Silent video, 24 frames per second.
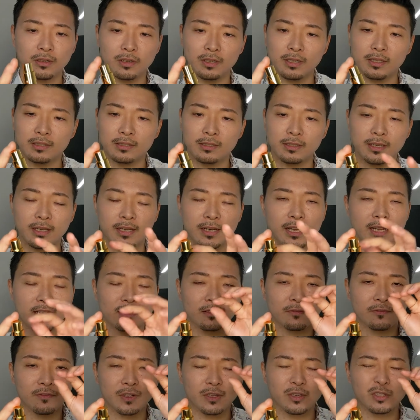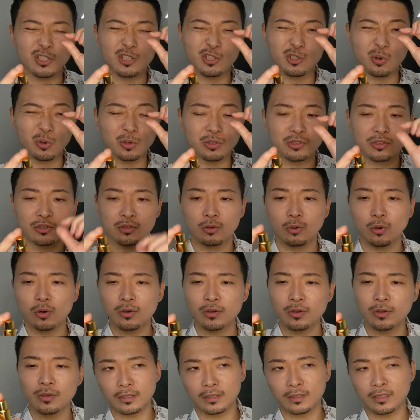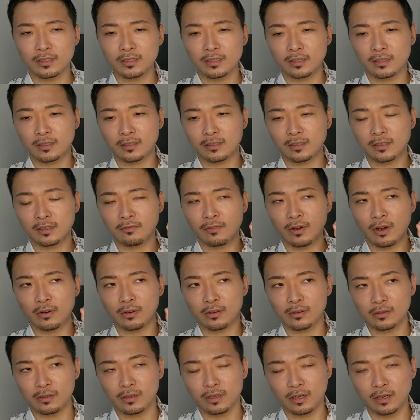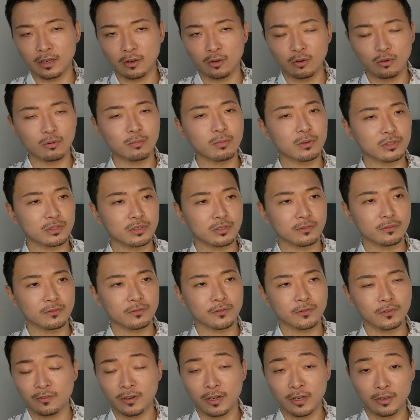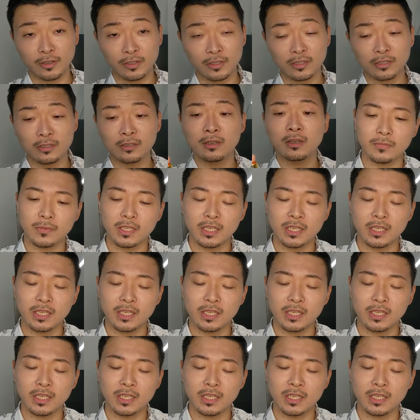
It has a very short stroke. It doesn't give out a whole bunch of fragrance.